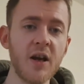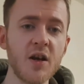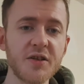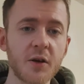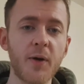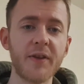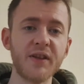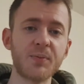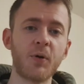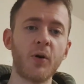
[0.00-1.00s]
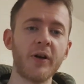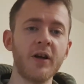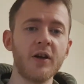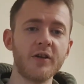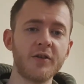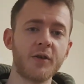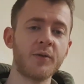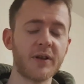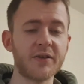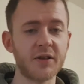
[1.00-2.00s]
So at this point, you do
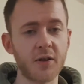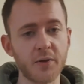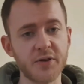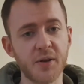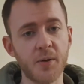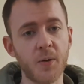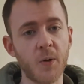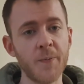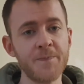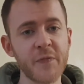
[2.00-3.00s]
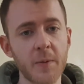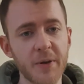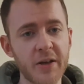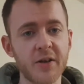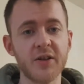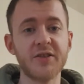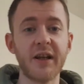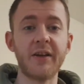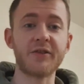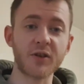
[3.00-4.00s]
need to go to court, because
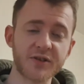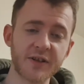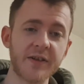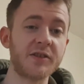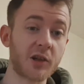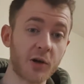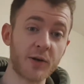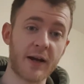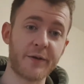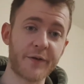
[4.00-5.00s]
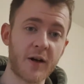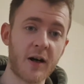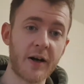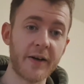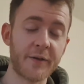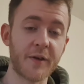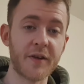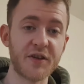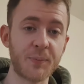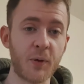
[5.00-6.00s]
it does need to go that far if at
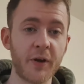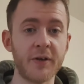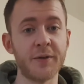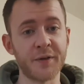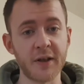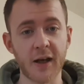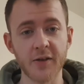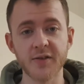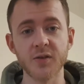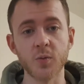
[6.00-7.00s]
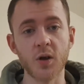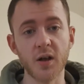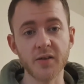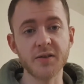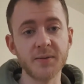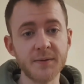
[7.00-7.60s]
this point nothing else has worked.